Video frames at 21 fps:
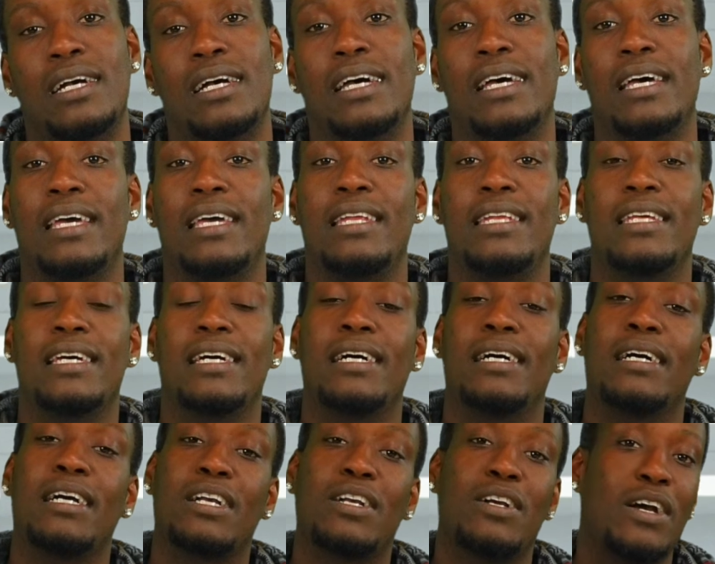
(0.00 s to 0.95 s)
and
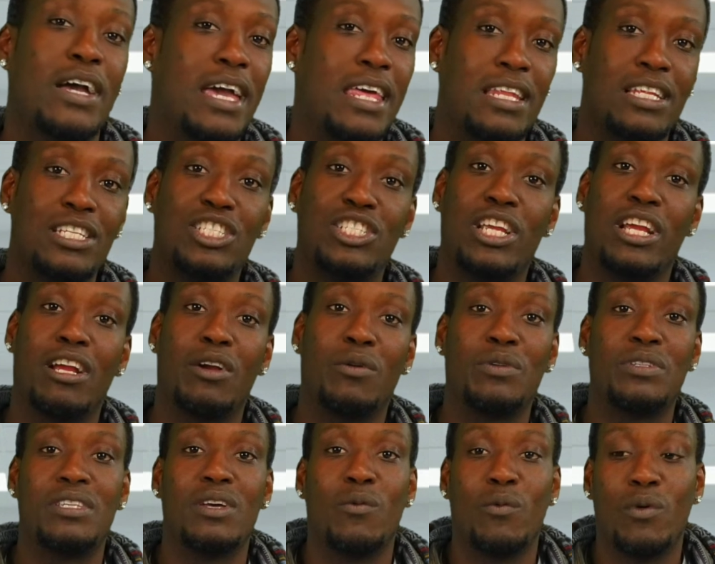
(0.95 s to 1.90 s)
go ahead and share it
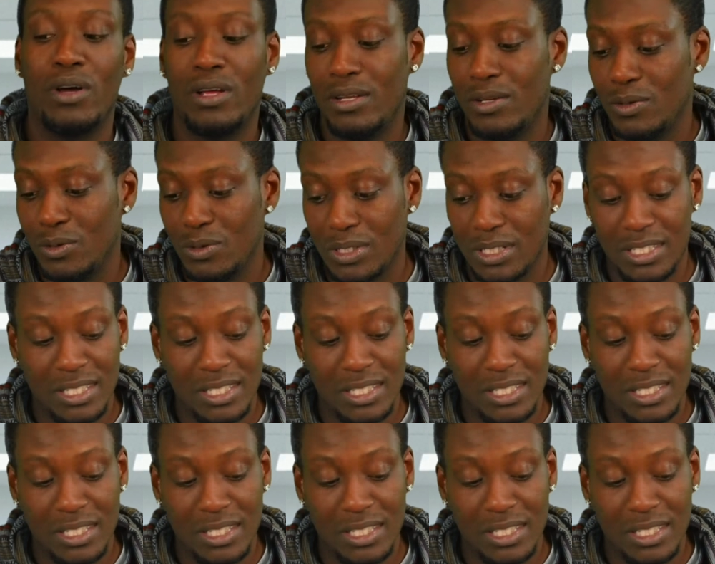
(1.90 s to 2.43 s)
with someone who's